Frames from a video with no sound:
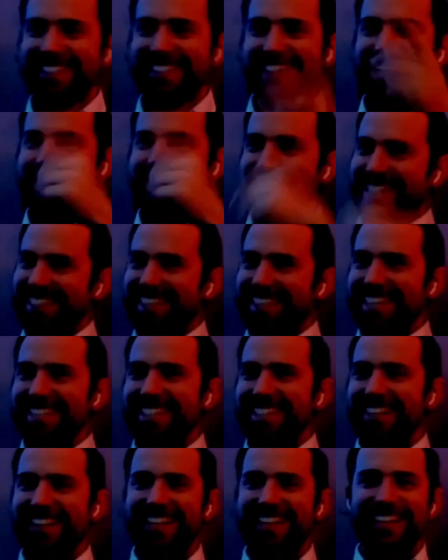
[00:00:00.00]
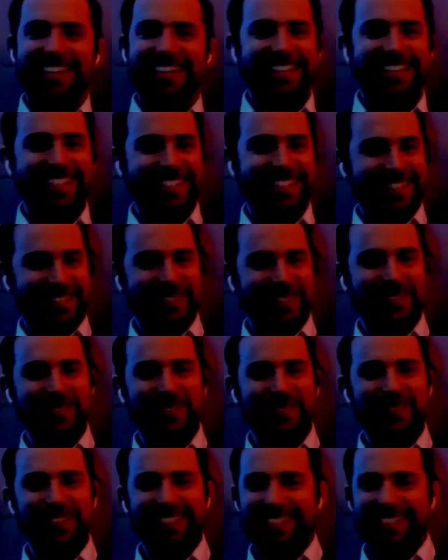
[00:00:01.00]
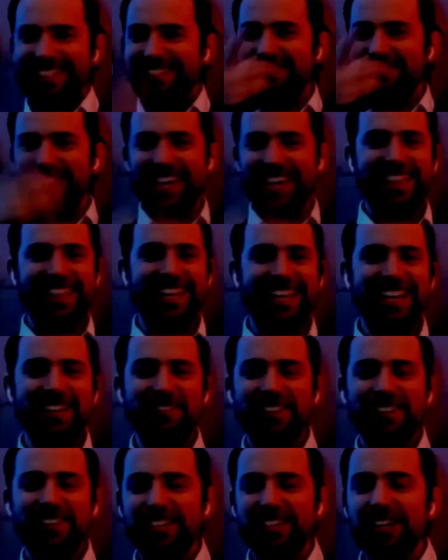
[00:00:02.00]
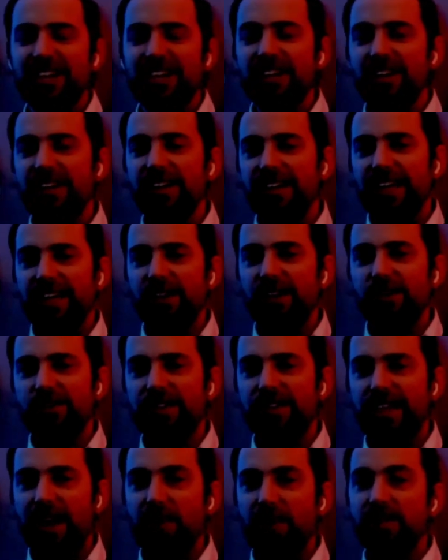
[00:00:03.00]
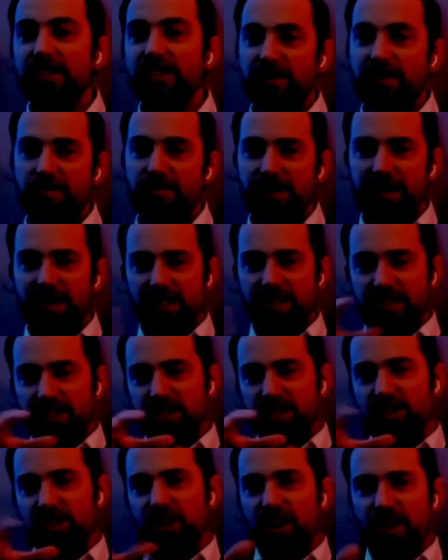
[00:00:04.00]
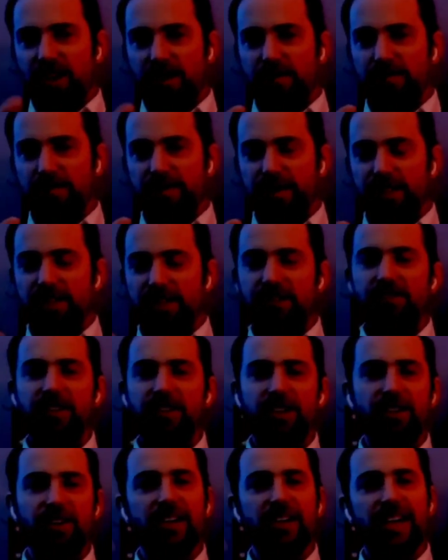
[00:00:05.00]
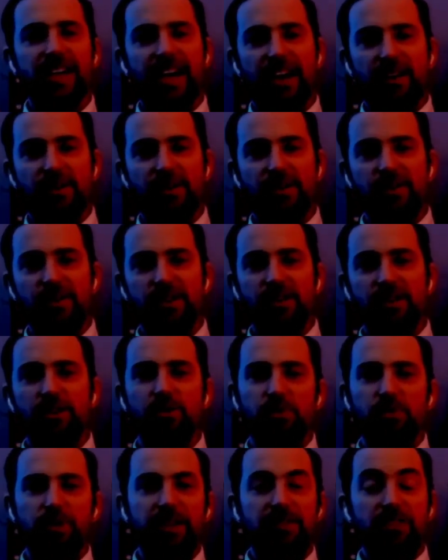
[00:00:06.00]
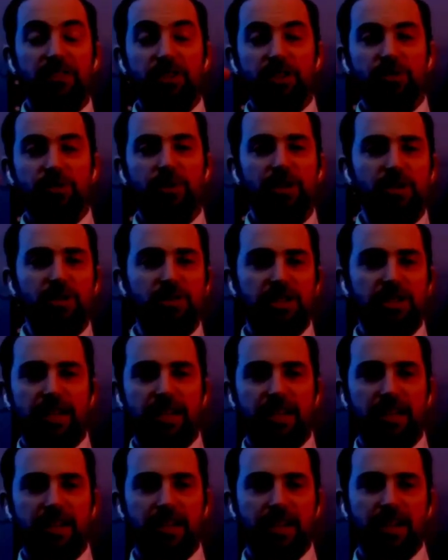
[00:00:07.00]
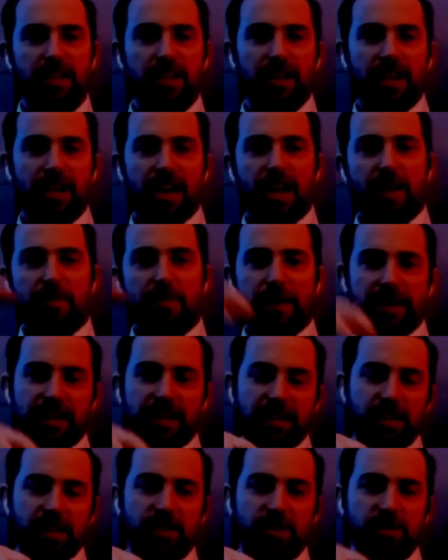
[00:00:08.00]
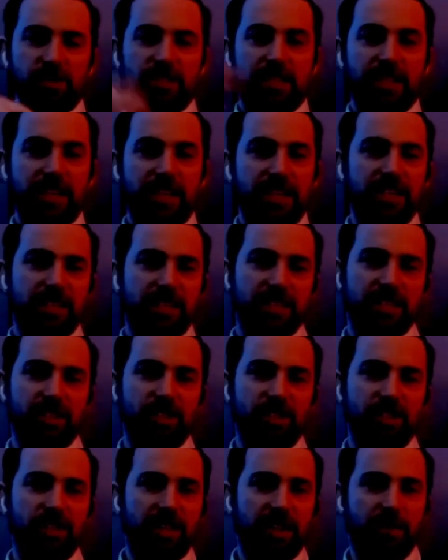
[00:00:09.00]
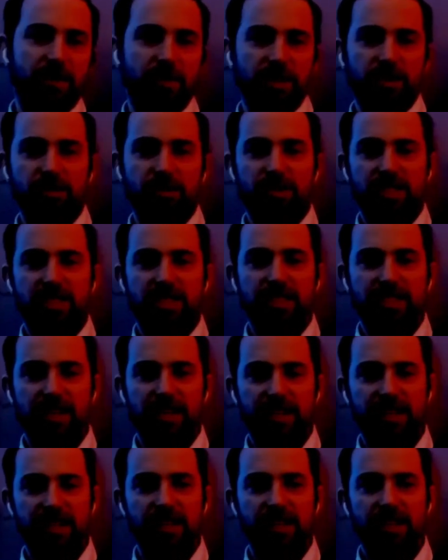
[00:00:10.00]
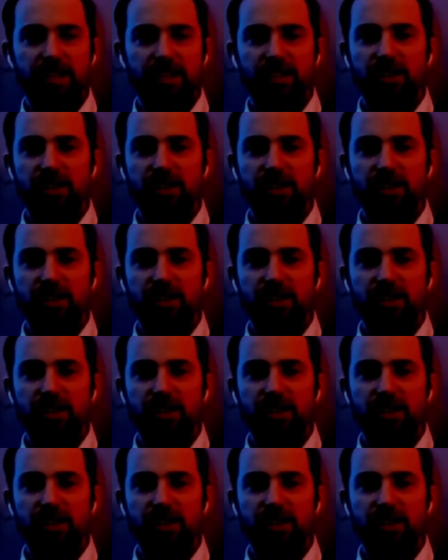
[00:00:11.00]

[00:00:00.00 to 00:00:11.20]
That's all I needed to do. Just make that image." He goes, "Now it's somebody else's job to figure it out, reverse what you did, and make it close, and then it doesn't look like what you just designed."